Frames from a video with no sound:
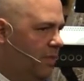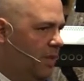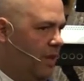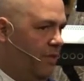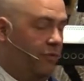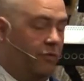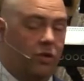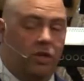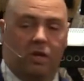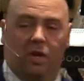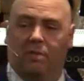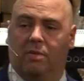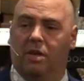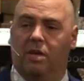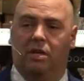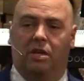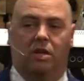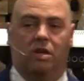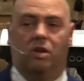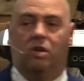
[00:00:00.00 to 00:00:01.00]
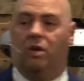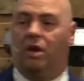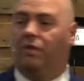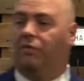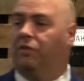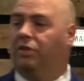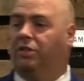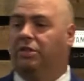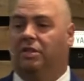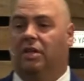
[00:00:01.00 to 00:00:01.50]
If we come in here
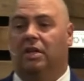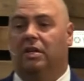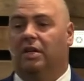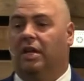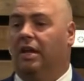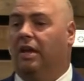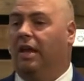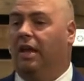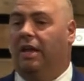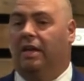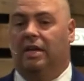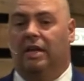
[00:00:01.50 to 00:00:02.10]
every Sunday